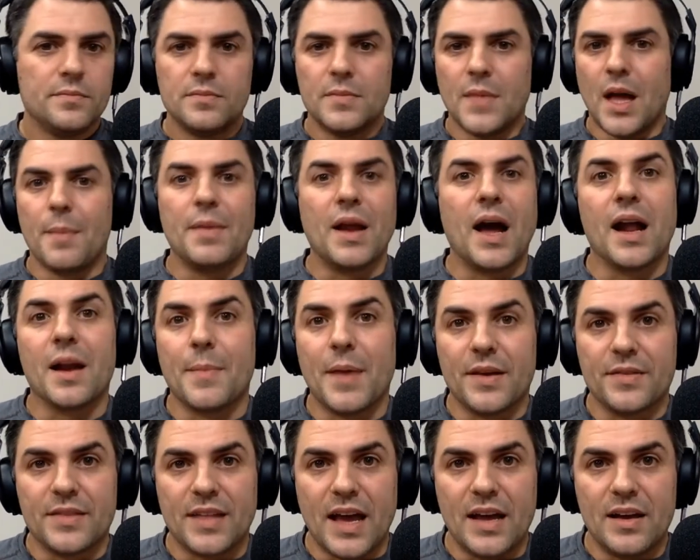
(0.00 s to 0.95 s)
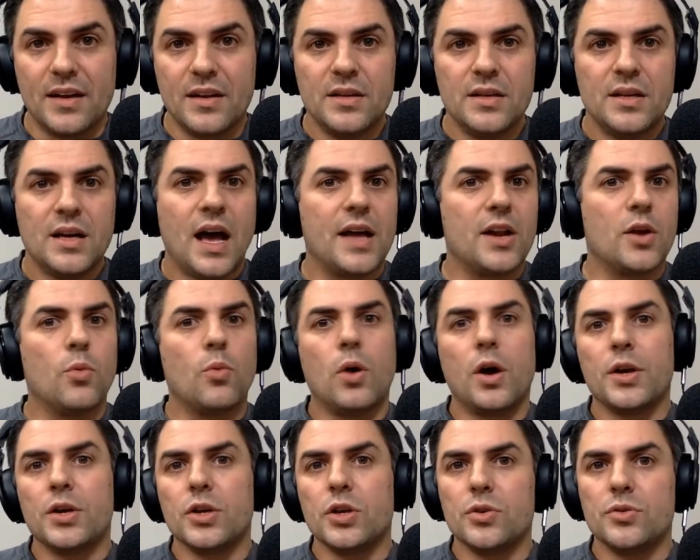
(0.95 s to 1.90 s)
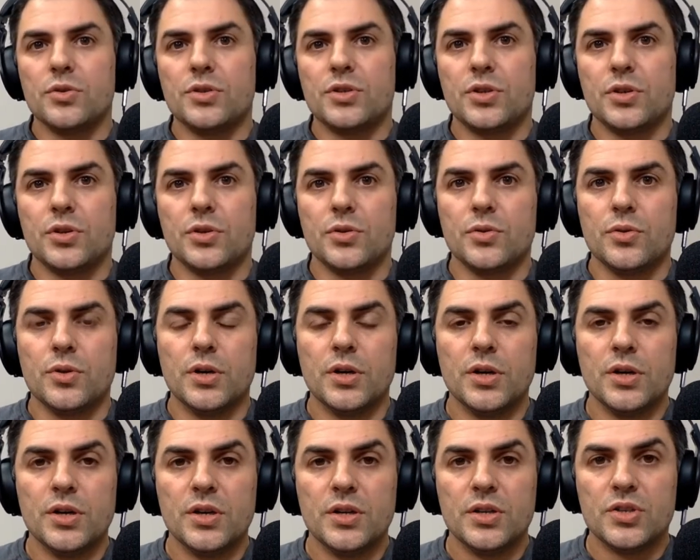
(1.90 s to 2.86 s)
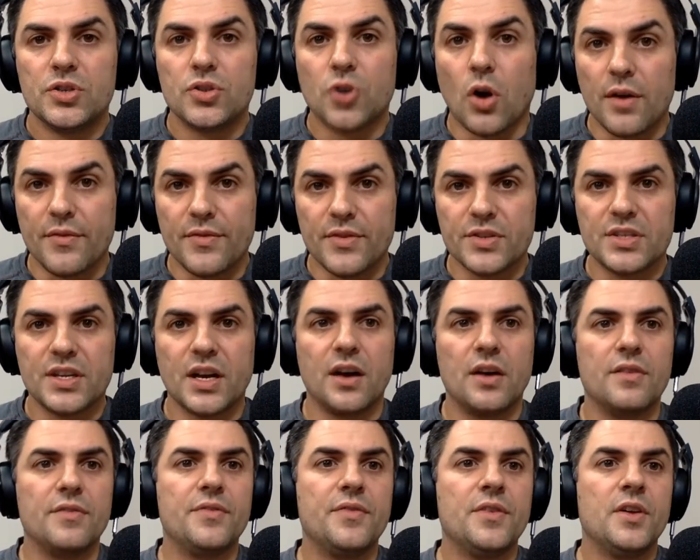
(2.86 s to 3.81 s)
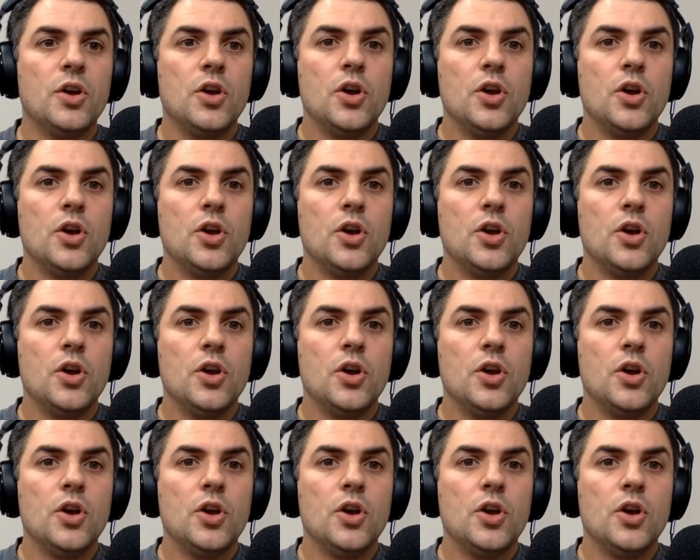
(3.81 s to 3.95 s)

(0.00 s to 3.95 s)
I'm not about that. I don't want you to starve yourself,